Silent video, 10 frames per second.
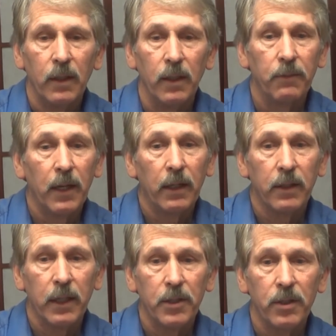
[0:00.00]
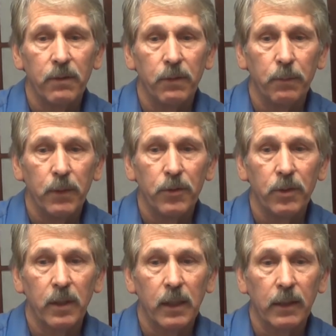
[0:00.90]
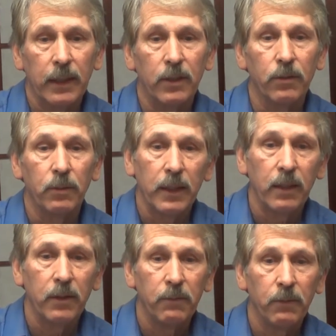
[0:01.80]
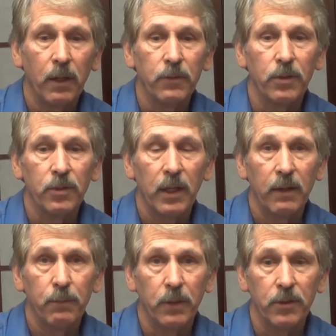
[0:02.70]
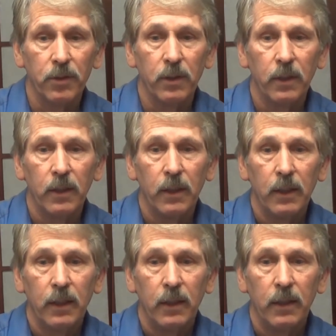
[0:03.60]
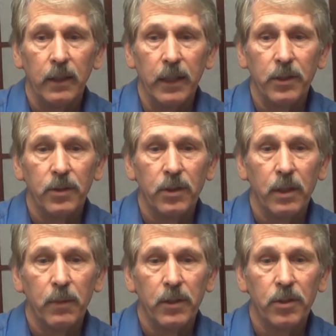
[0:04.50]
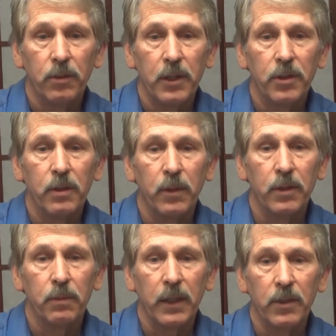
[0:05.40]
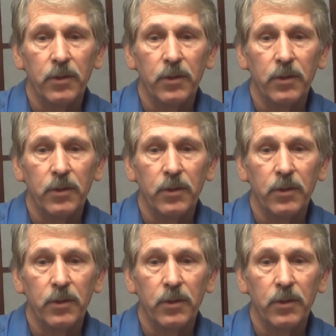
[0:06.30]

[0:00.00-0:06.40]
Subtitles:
If an allegation of abuse or neglect directly involves a staff person, agency administration must make